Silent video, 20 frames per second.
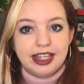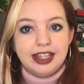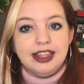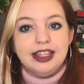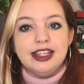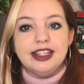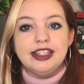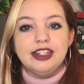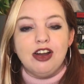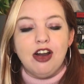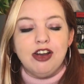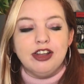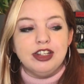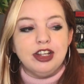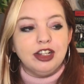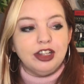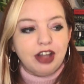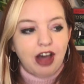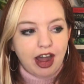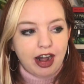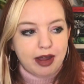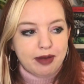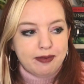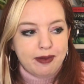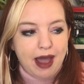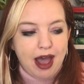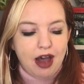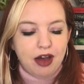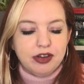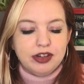And this talks a lot
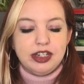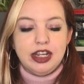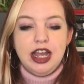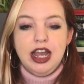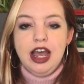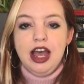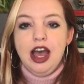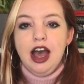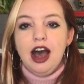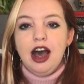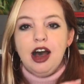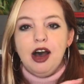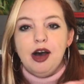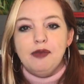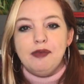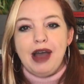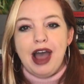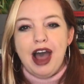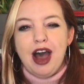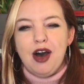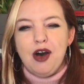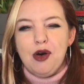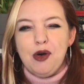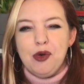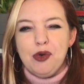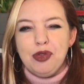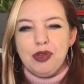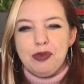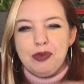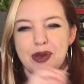about um,
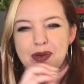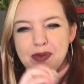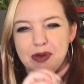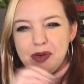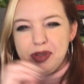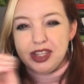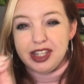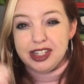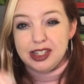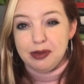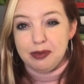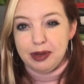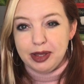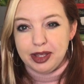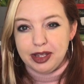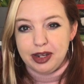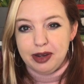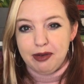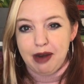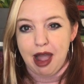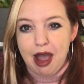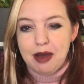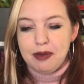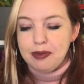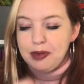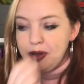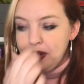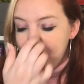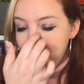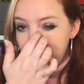how the people with disability rep